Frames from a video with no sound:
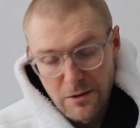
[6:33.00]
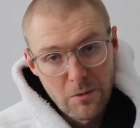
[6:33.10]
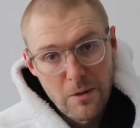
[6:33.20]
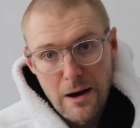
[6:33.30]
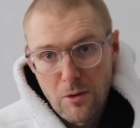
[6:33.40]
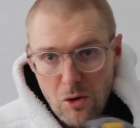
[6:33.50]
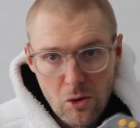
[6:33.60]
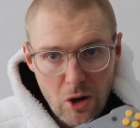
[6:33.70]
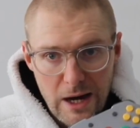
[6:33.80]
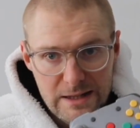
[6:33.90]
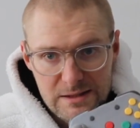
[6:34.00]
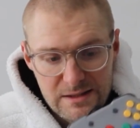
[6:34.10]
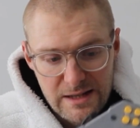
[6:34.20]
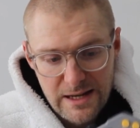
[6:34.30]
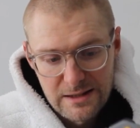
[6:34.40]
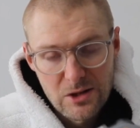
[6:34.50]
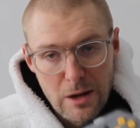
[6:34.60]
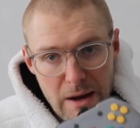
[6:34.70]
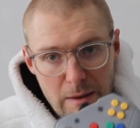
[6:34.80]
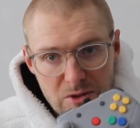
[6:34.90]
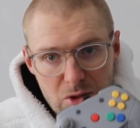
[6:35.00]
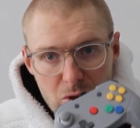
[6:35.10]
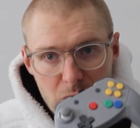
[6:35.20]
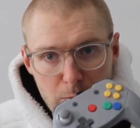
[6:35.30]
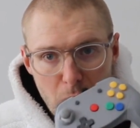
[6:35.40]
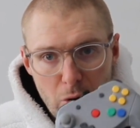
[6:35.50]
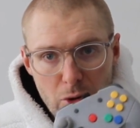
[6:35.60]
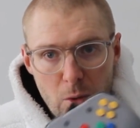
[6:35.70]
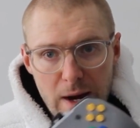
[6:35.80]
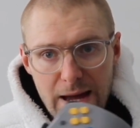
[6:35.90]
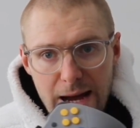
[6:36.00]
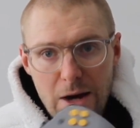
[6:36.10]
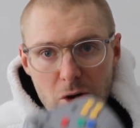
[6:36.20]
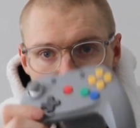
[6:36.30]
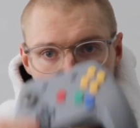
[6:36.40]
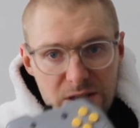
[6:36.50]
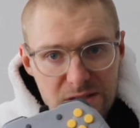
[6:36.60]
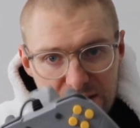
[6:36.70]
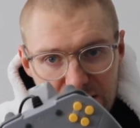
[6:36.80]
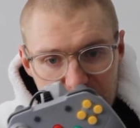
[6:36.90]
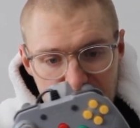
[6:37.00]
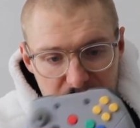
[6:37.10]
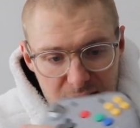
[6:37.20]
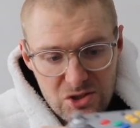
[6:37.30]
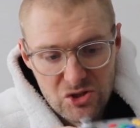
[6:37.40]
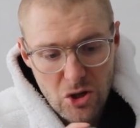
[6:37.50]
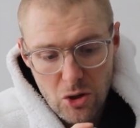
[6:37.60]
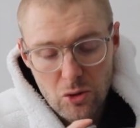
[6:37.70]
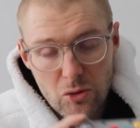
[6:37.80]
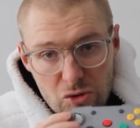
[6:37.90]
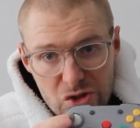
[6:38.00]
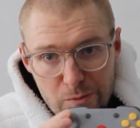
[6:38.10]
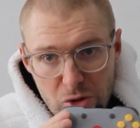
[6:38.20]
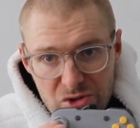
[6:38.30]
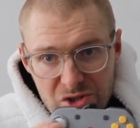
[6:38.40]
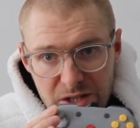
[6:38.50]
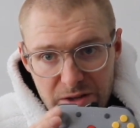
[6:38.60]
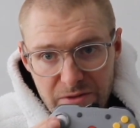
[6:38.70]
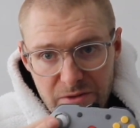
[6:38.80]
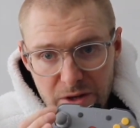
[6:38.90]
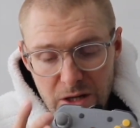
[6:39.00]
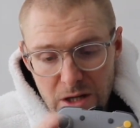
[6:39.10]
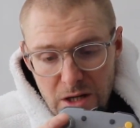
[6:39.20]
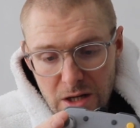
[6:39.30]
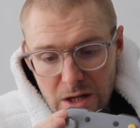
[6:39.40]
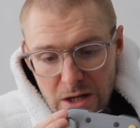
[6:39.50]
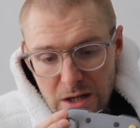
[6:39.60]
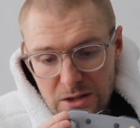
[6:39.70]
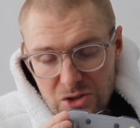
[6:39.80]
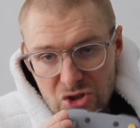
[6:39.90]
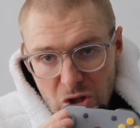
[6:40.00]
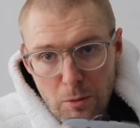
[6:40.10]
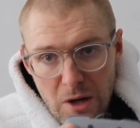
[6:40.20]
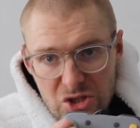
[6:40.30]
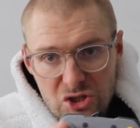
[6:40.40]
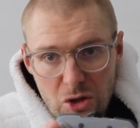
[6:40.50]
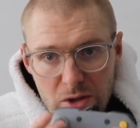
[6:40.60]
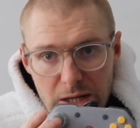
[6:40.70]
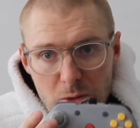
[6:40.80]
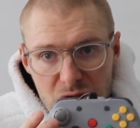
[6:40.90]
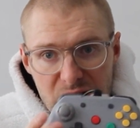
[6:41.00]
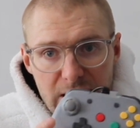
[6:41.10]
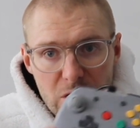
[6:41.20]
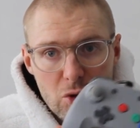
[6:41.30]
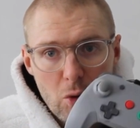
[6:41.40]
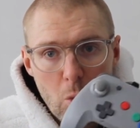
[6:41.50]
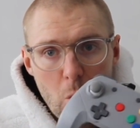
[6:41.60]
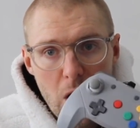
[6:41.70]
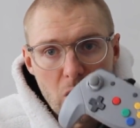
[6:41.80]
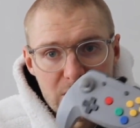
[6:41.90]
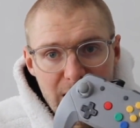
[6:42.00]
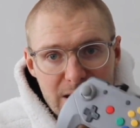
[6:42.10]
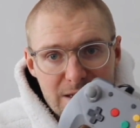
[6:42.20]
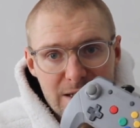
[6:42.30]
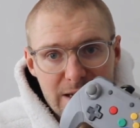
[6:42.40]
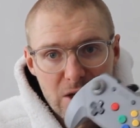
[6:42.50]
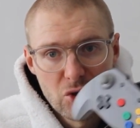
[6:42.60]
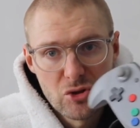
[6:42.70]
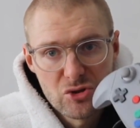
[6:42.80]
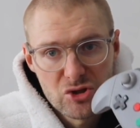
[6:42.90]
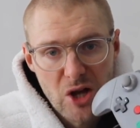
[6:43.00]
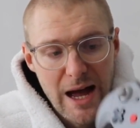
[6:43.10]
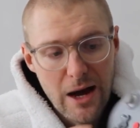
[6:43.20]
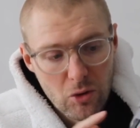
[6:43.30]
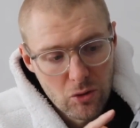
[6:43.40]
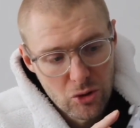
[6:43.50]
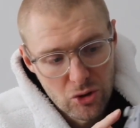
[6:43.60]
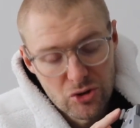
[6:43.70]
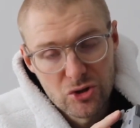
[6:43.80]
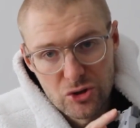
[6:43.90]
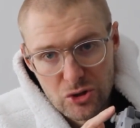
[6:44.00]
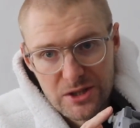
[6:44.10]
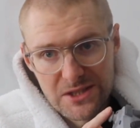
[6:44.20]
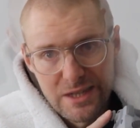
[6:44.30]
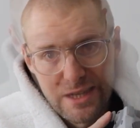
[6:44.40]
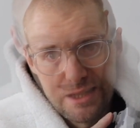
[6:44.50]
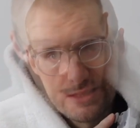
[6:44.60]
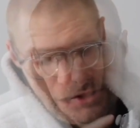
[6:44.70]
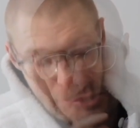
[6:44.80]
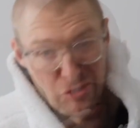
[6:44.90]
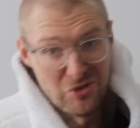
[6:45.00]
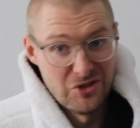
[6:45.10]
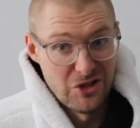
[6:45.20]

well, all I can say is I'm absolutely blown away at how good this is. It is so responsive, so much so that it will take you a while to actually get used to how good the joystick is. I'm used to